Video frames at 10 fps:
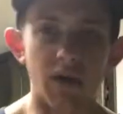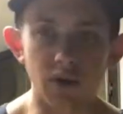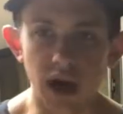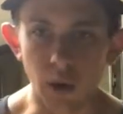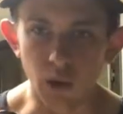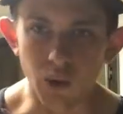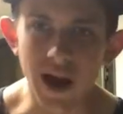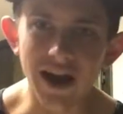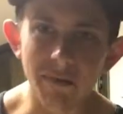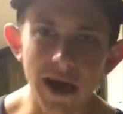I would
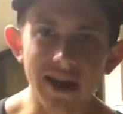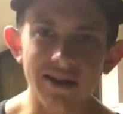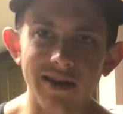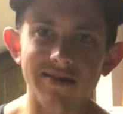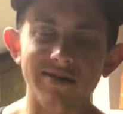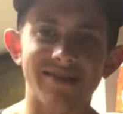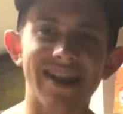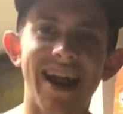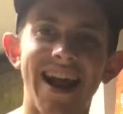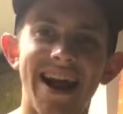recommend this. It's
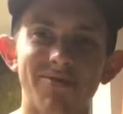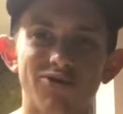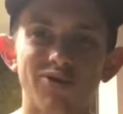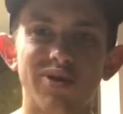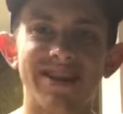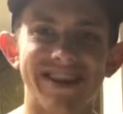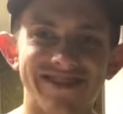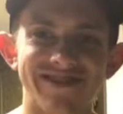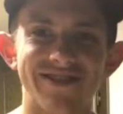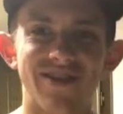not absolutely
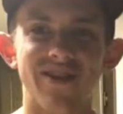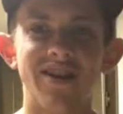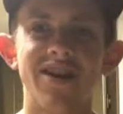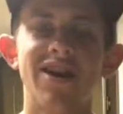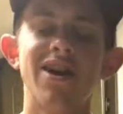necessary,